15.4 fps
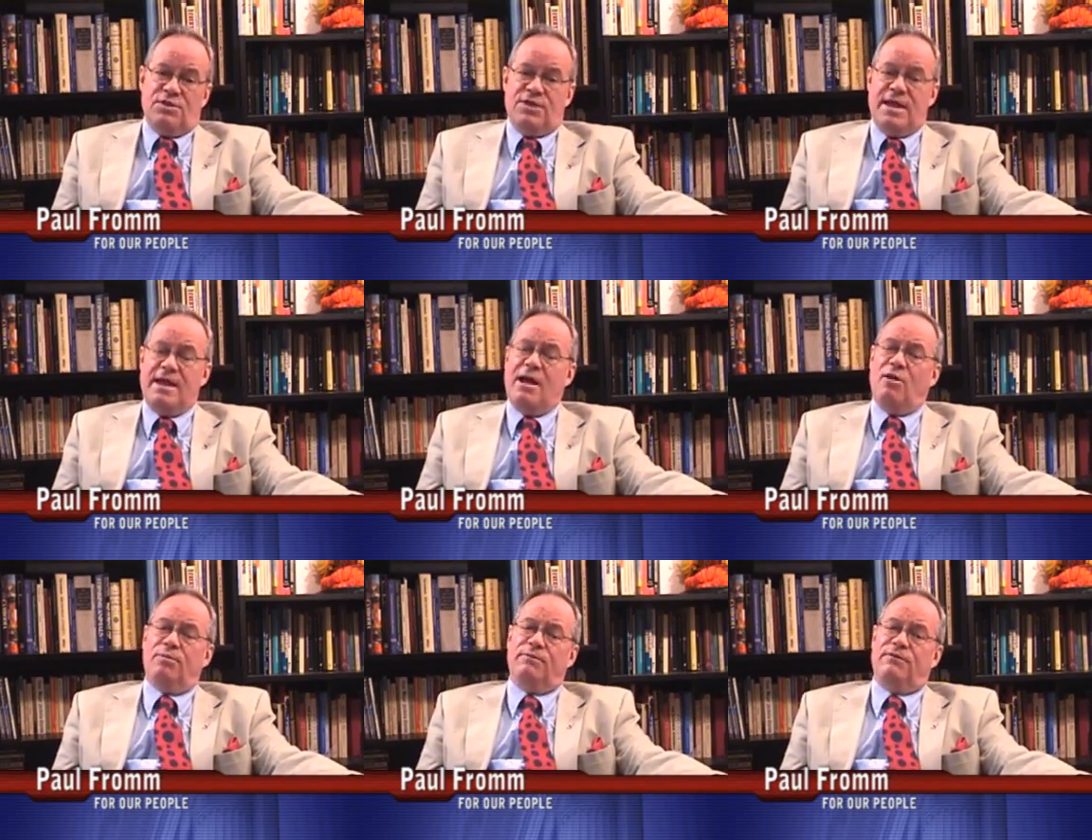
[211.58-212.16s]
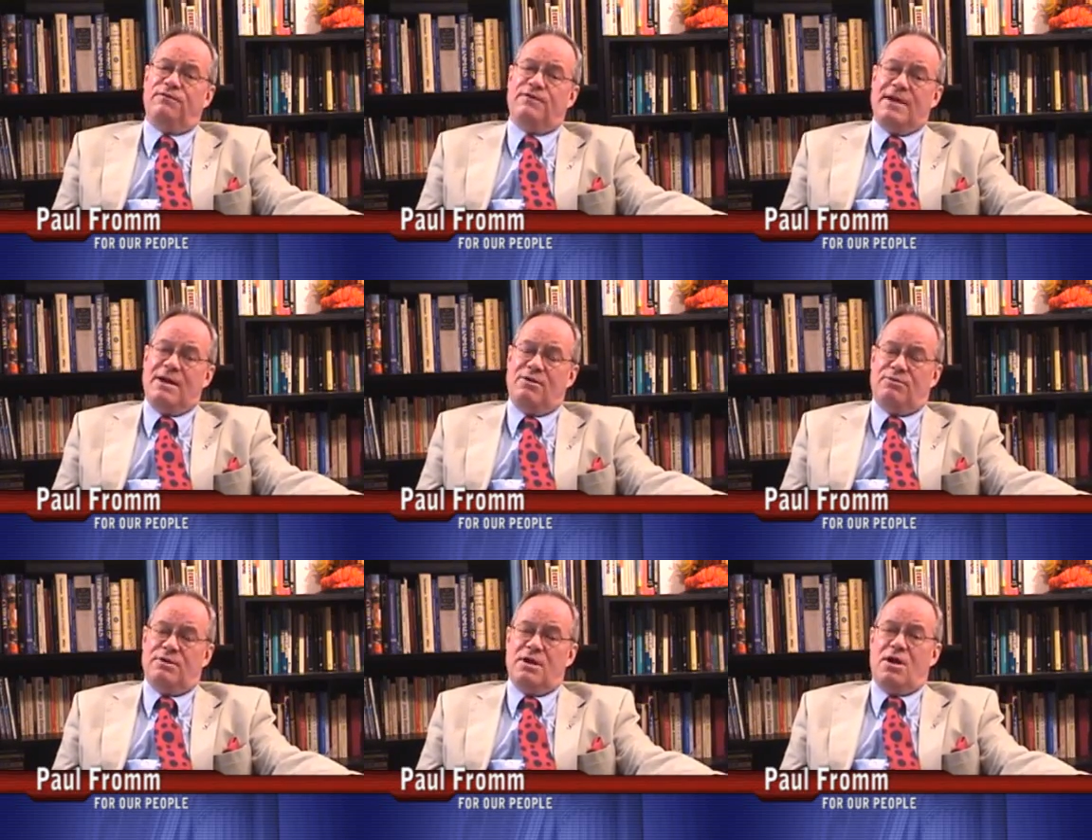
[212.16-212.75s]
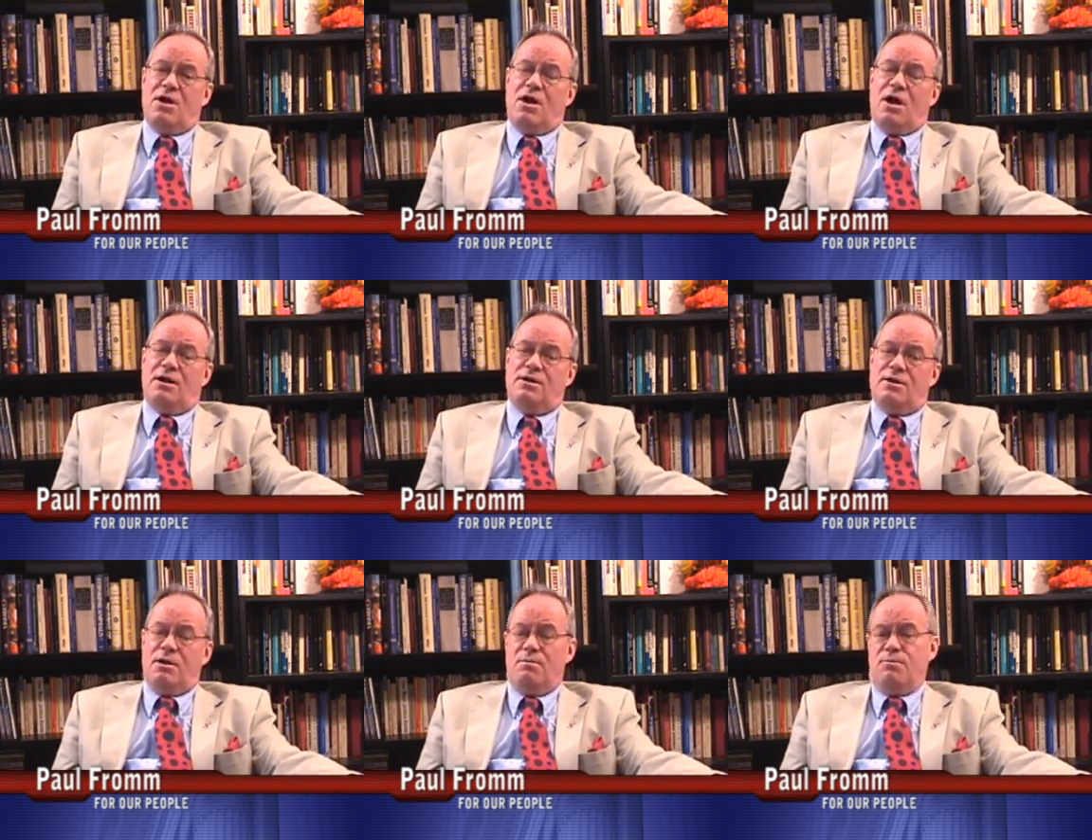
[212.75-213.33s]
they helped found
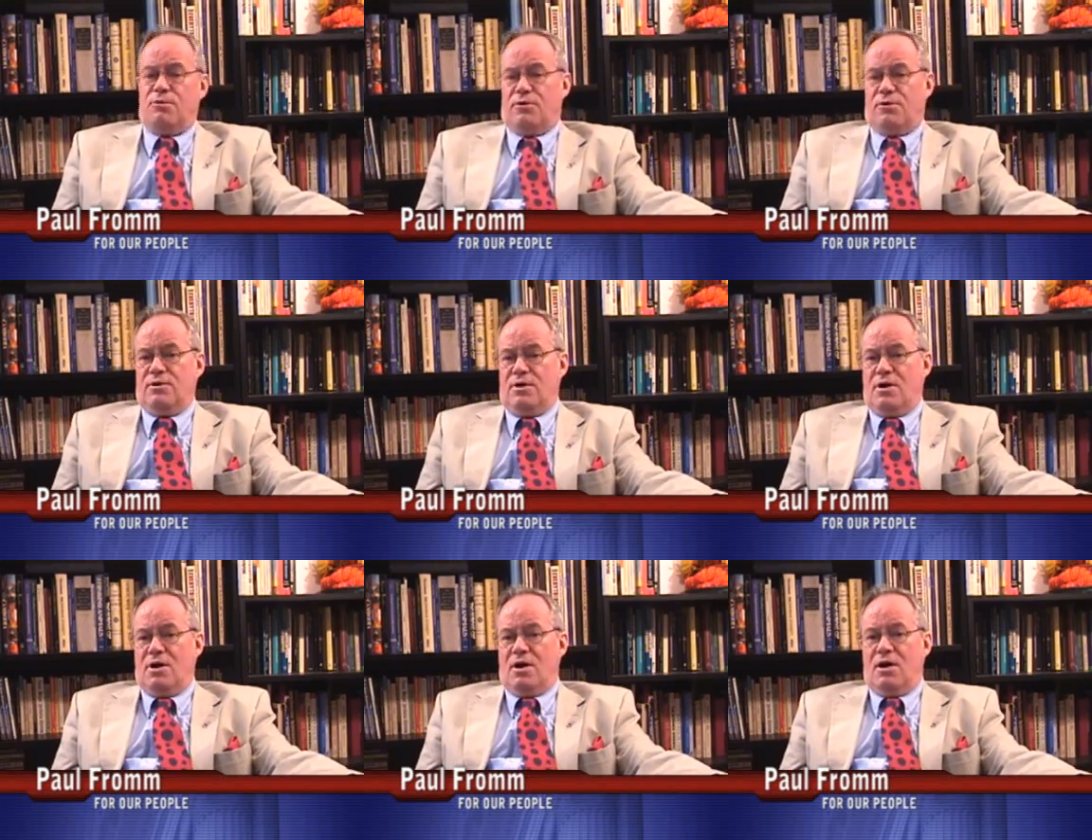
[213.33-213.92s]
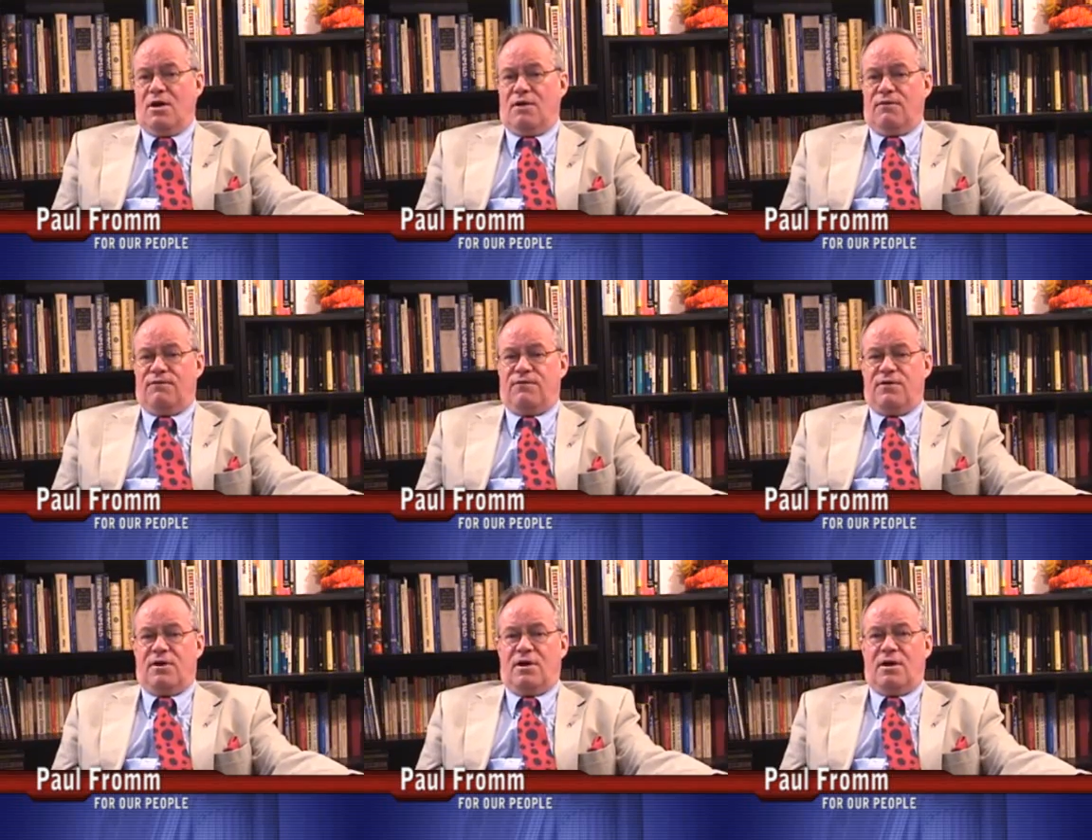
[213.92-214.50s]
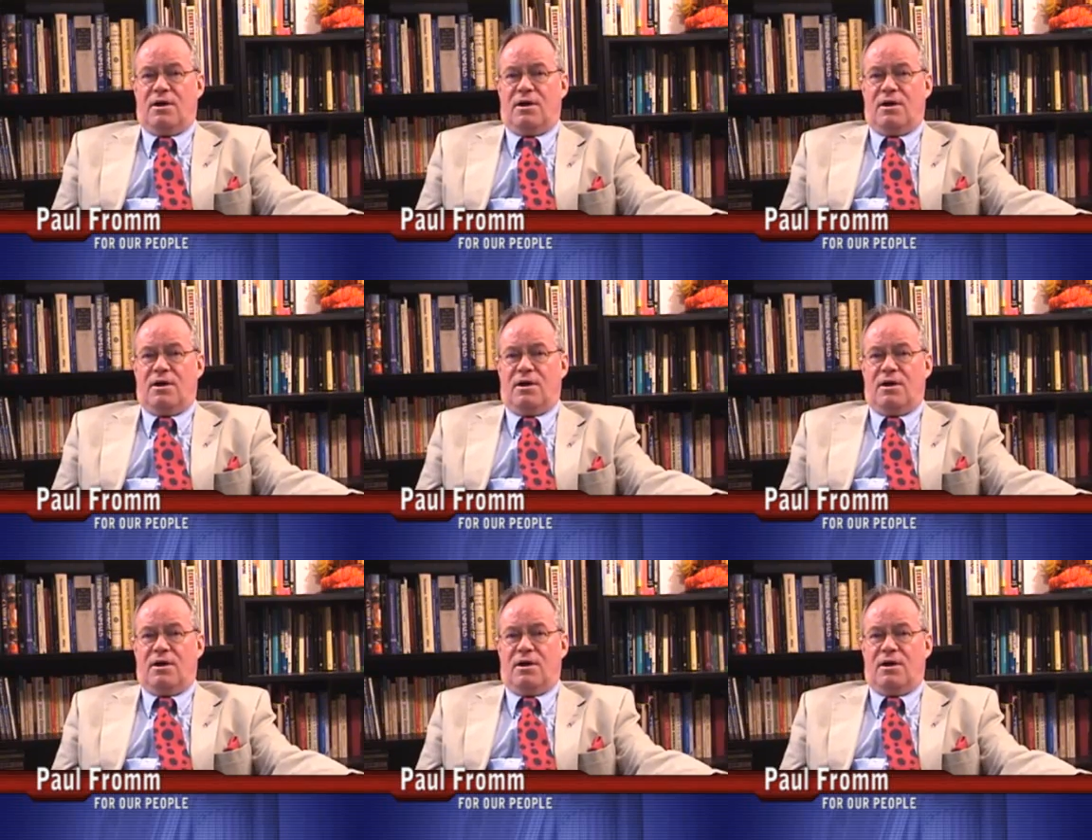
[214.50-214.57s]
a number of